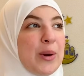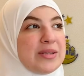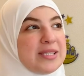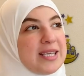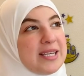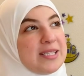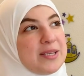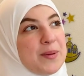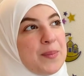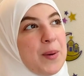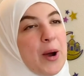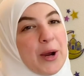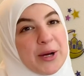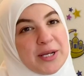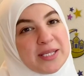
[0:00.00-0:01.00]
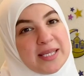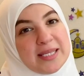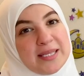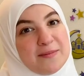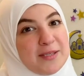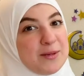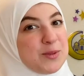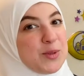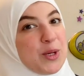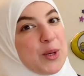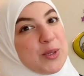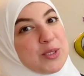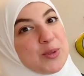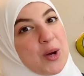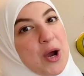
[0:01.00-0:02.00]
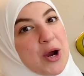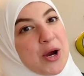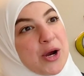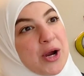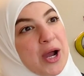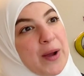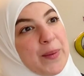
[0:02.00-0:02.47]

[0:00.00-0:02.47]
outside to parks, and sometimes we go to our